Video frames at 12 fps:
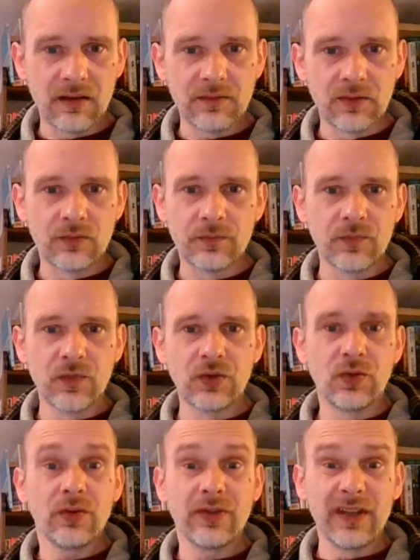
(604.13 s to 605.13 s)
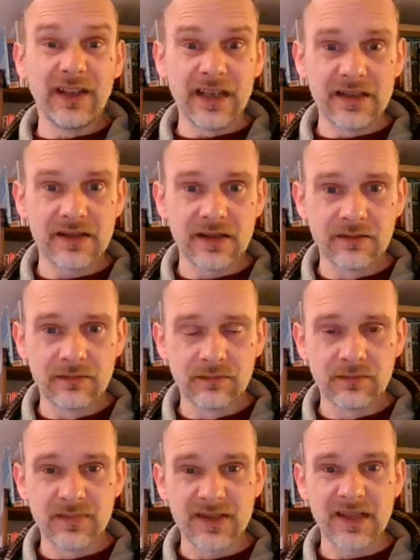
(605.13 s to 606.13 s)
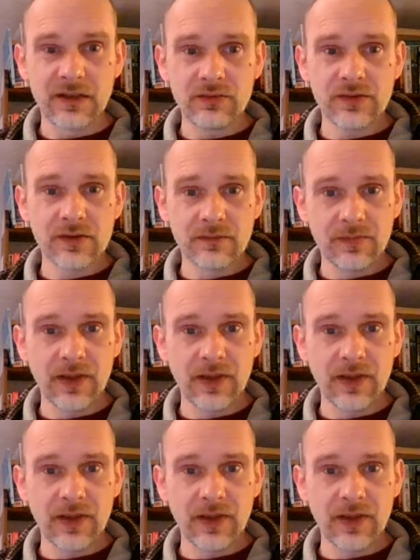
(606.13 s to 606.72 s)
you know, 2 or 3 days sales